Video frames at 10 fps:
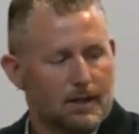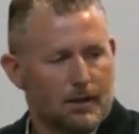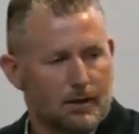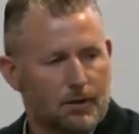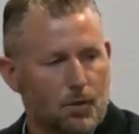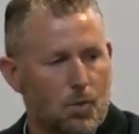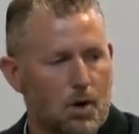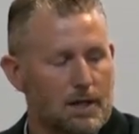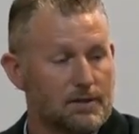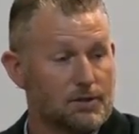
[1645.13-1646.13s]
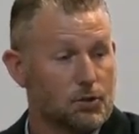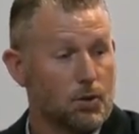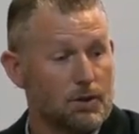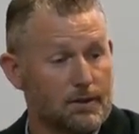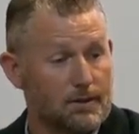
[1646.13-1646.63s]
the ones
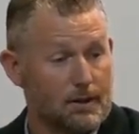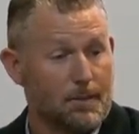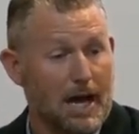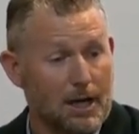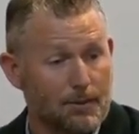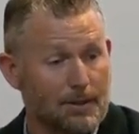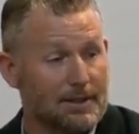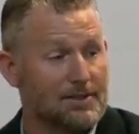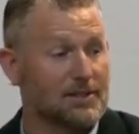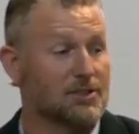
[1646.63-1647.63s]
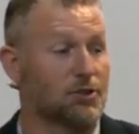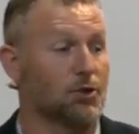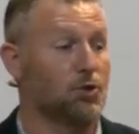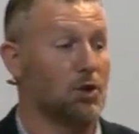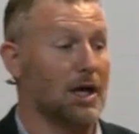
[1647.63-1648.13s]
toward the bottom of the list until
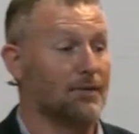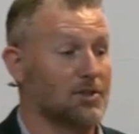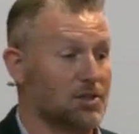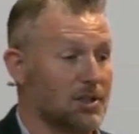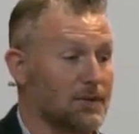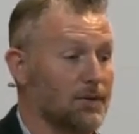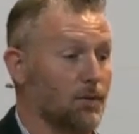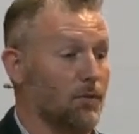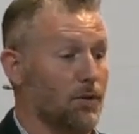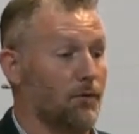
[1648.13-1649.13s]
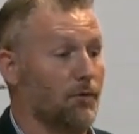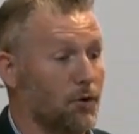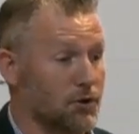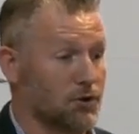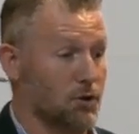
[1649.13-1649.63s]
you have achieved the, the
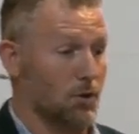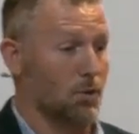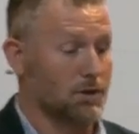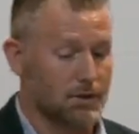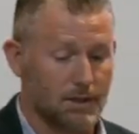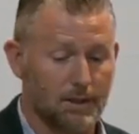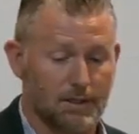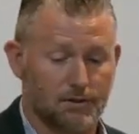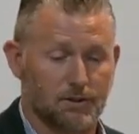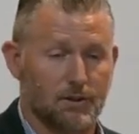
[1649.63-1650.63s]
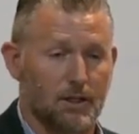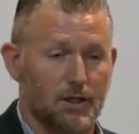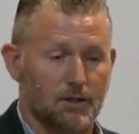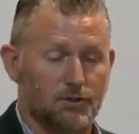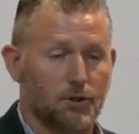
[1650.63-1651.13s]
first ones in the list.
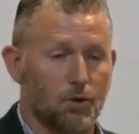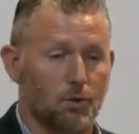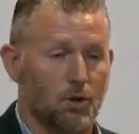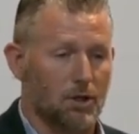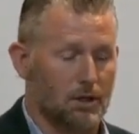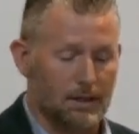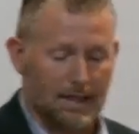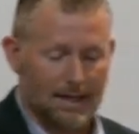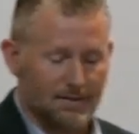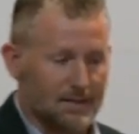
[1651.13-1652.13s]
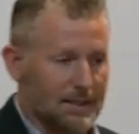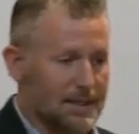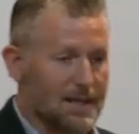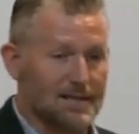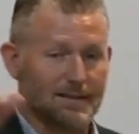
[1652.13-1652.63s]
So, like I said, it,
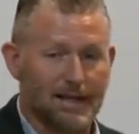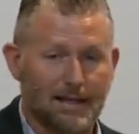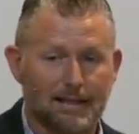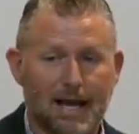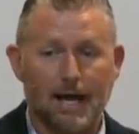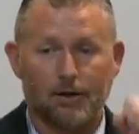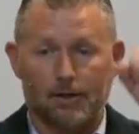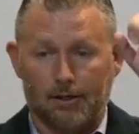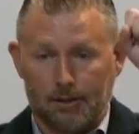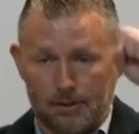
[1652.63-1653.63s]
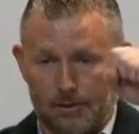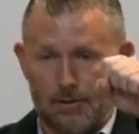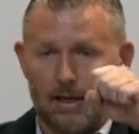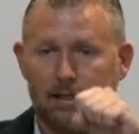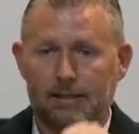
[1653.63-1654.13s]
it's like a ladder,
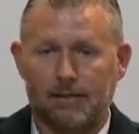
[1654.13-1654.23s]
right?